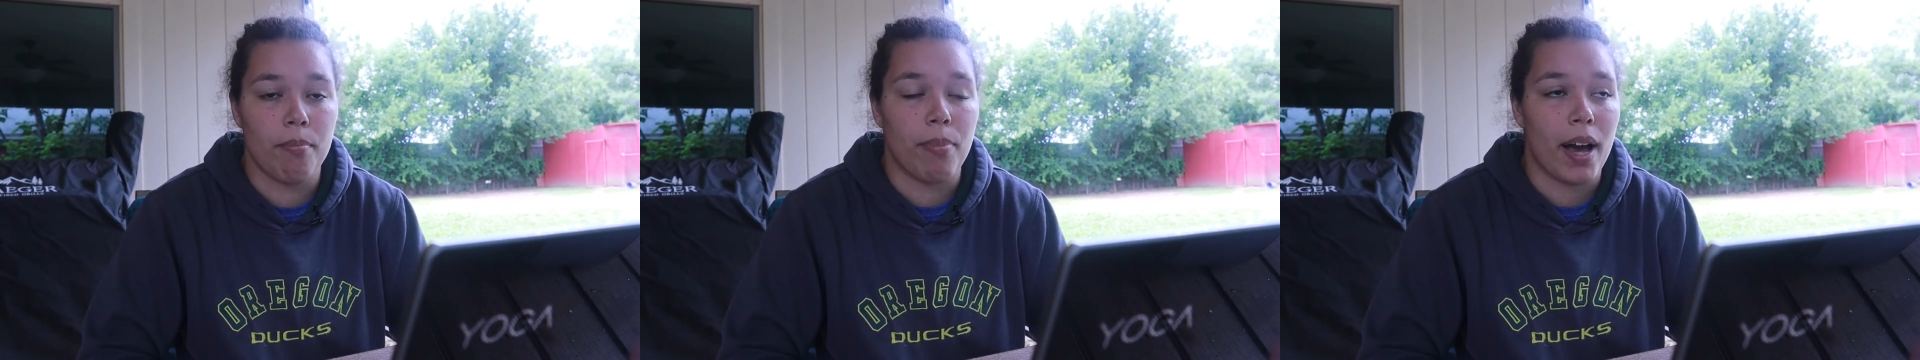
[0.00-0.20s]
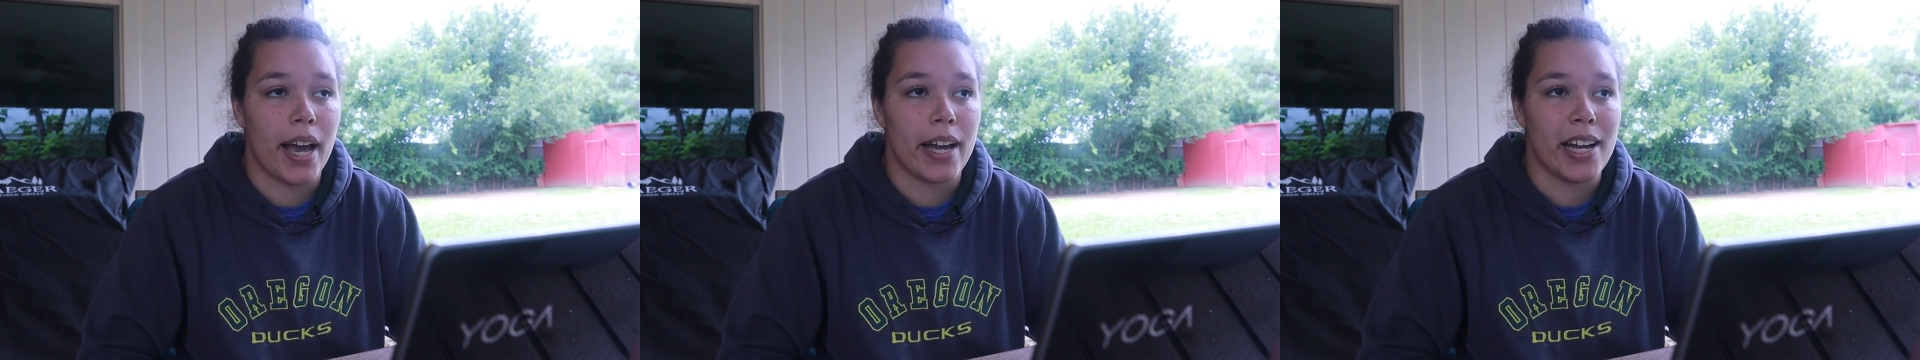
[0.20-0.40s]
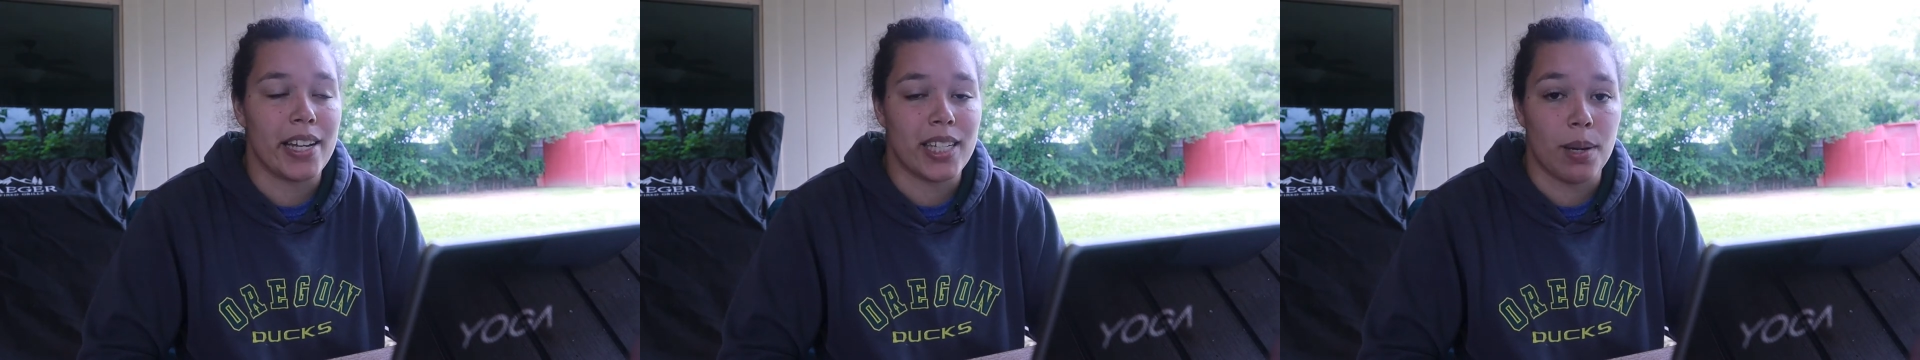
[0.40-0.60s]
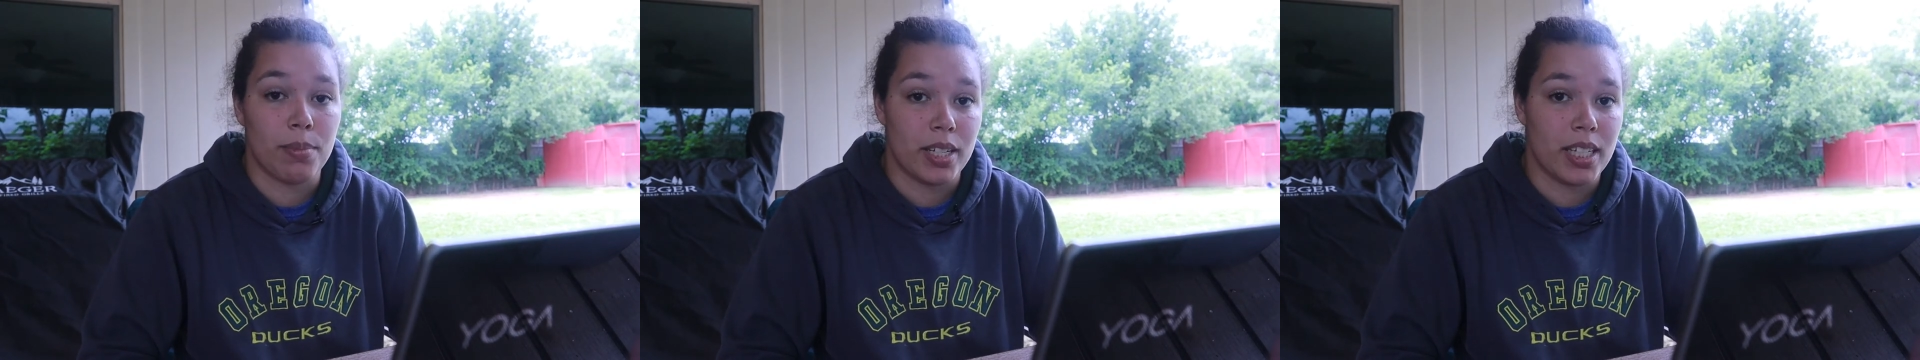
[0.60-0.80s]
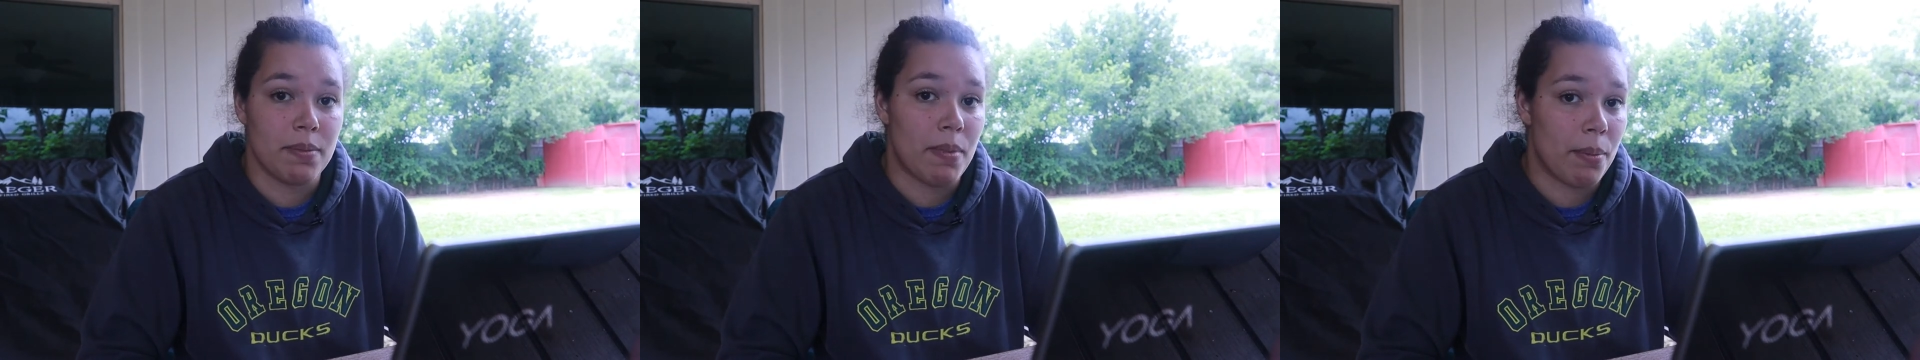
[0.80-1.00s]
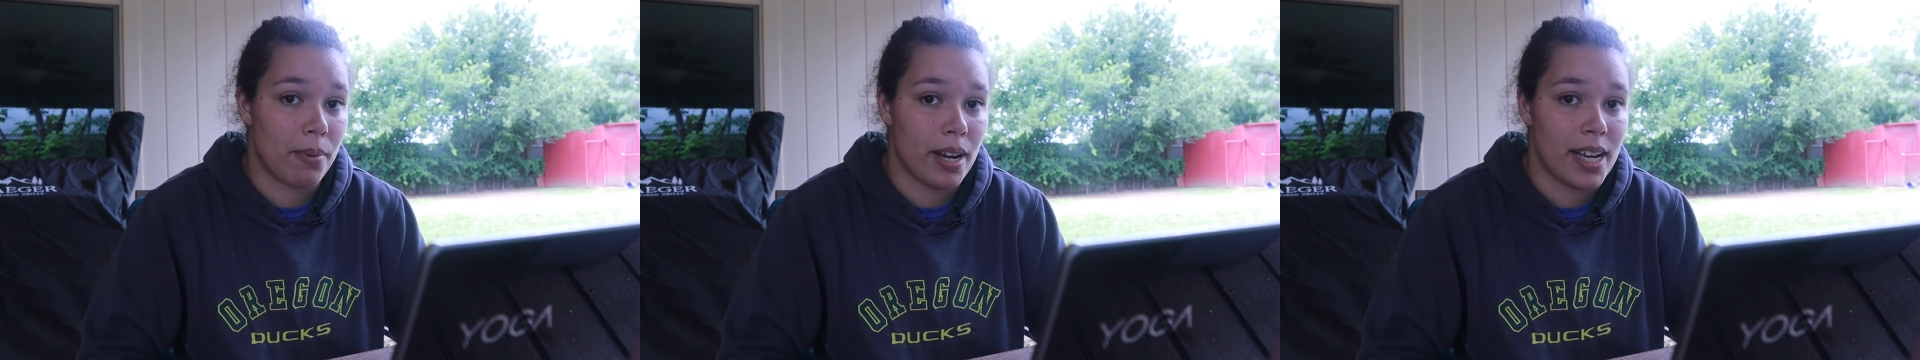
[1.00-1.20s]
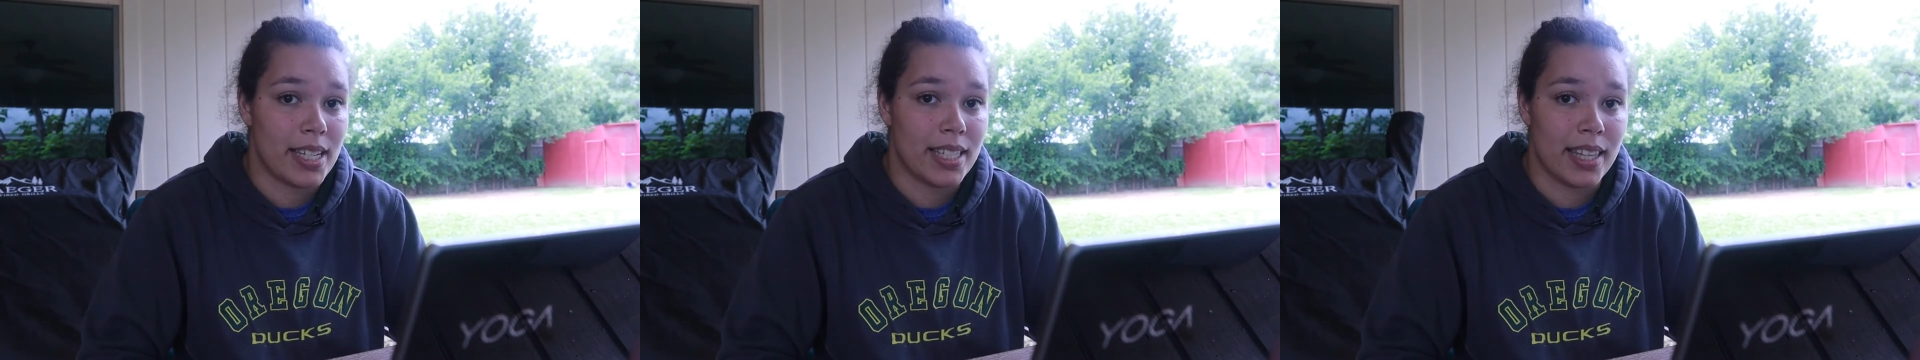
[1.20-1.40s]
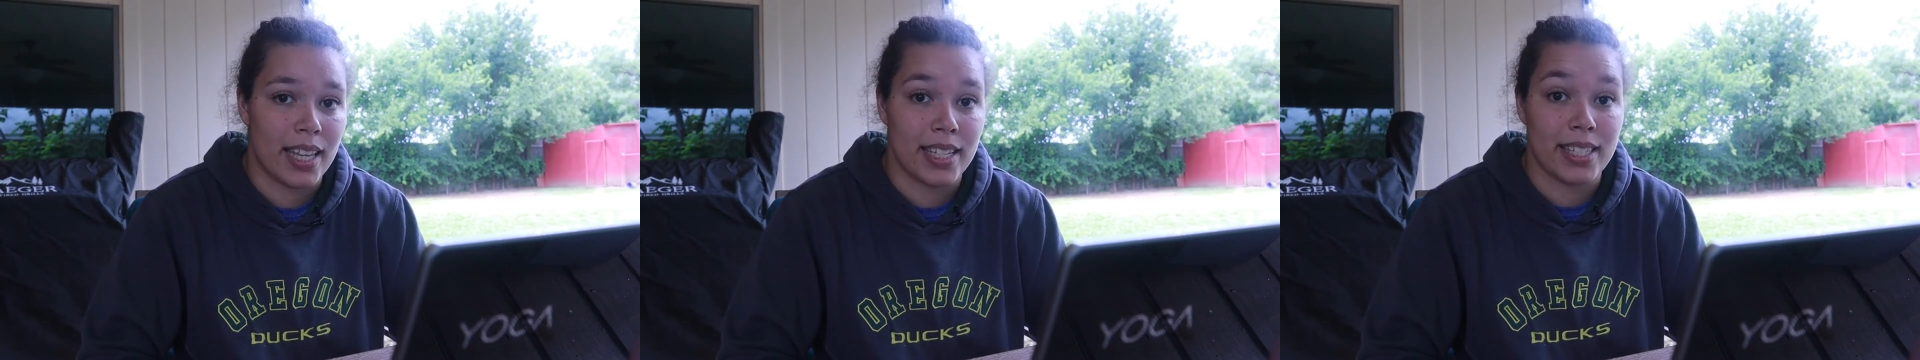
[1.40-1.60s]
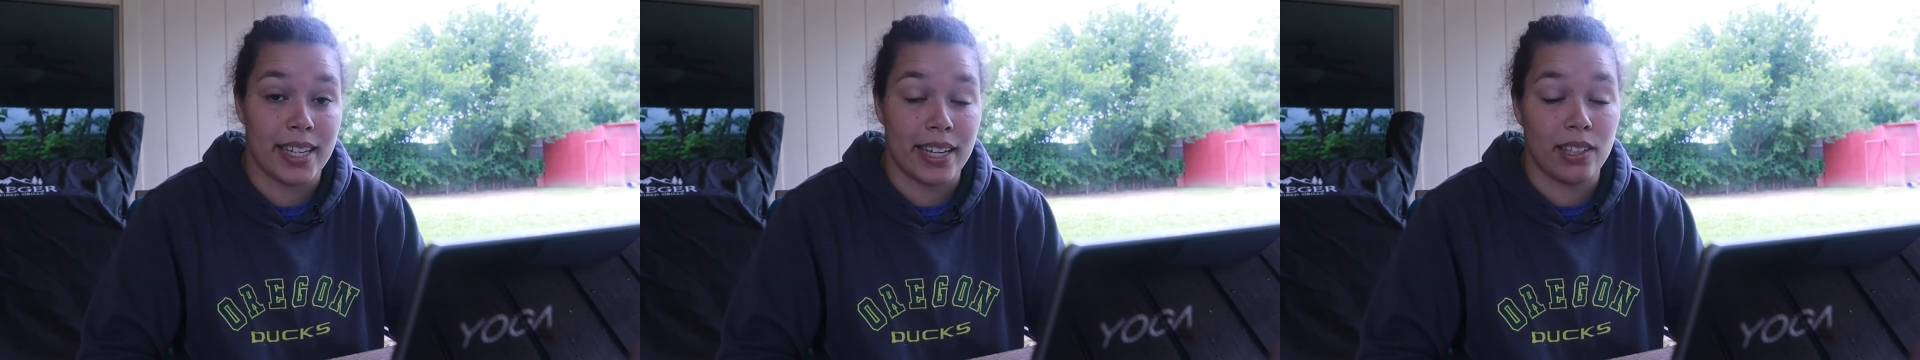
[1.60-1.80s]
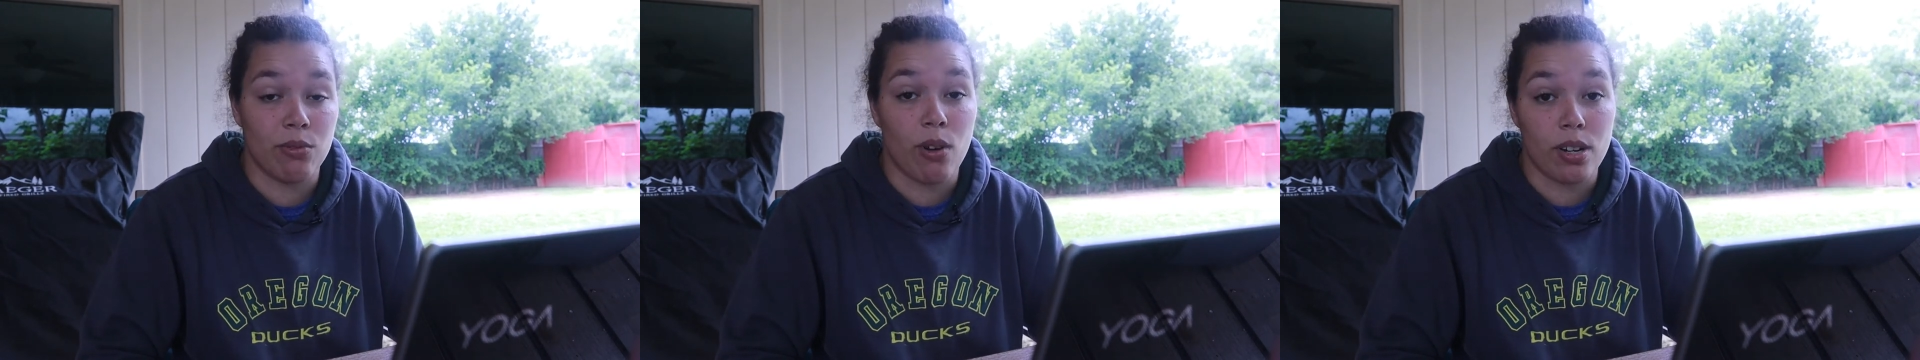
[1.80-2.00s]
by attempting to memorize and then
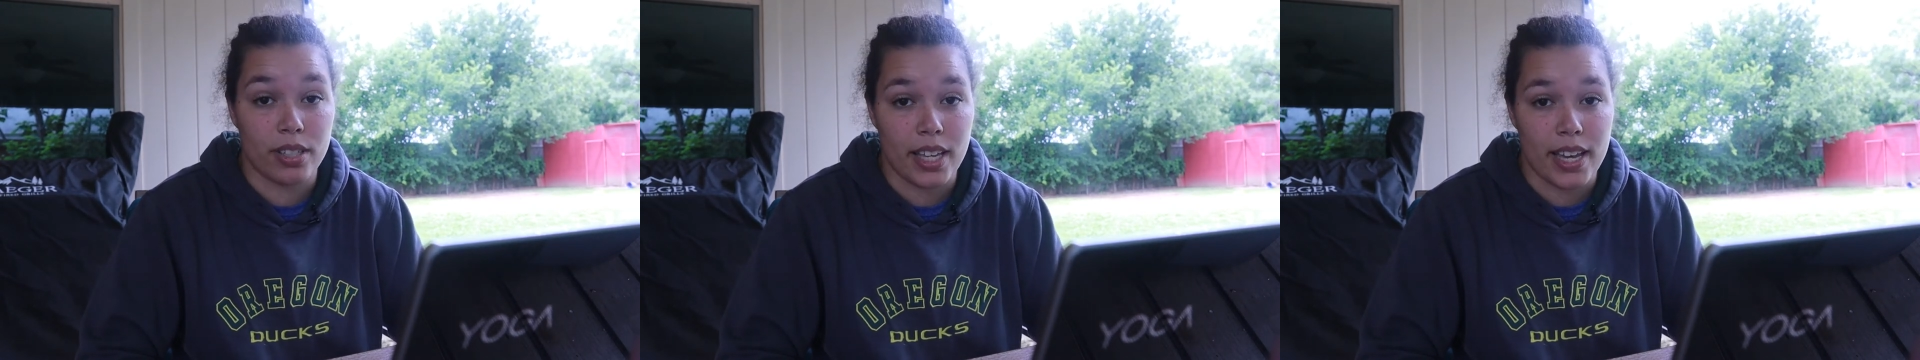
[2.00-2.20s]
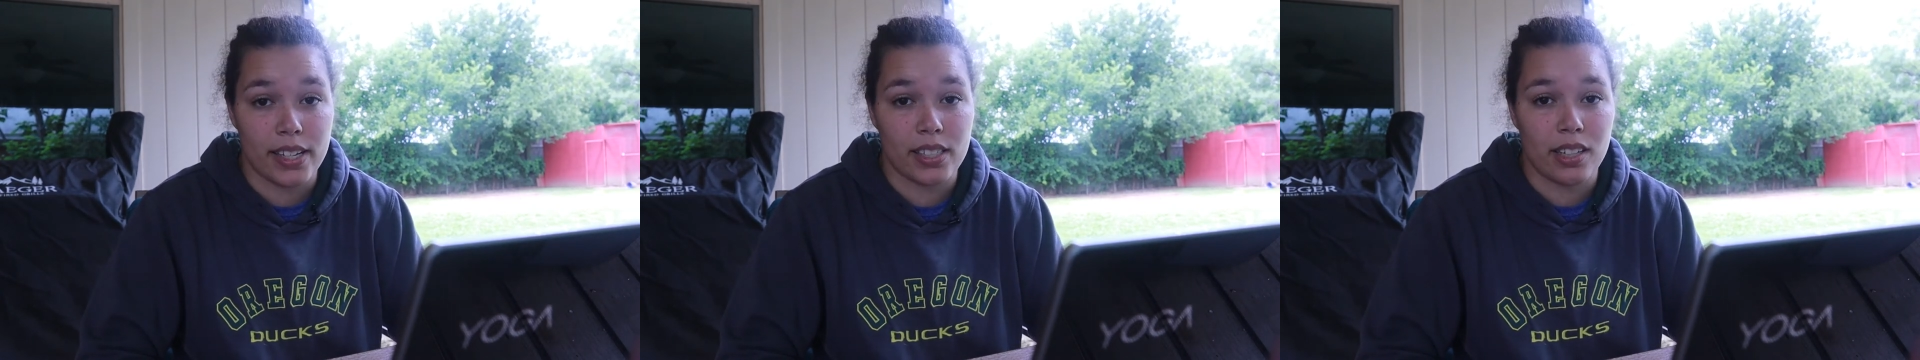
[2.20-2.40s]
saying the wrong thing.